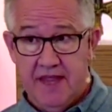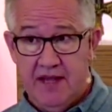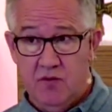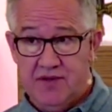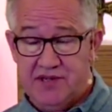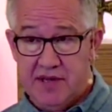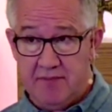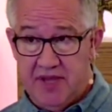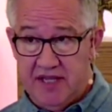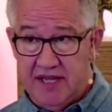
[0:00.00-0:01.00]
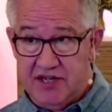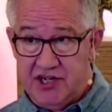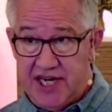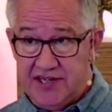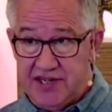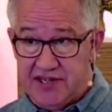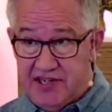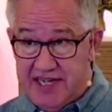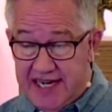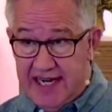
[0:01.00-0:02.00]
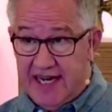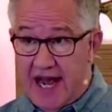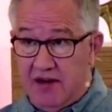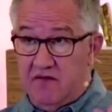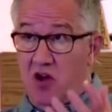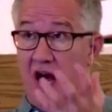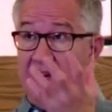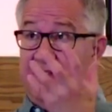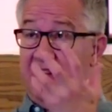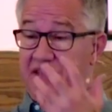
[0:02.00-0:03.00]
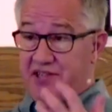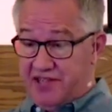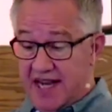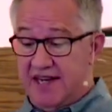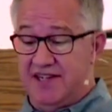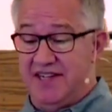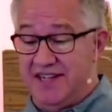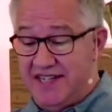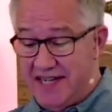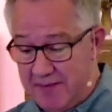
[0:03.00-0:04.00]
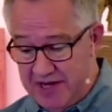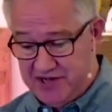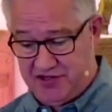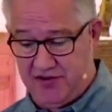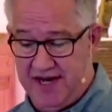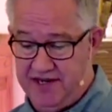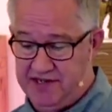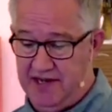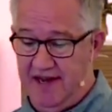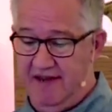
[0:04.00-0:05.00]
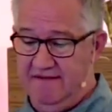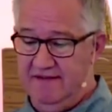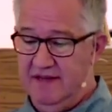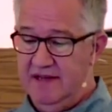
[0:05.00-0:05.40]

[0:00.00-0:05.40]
It was something that Jesus did out of God's consent to demonstrate his love.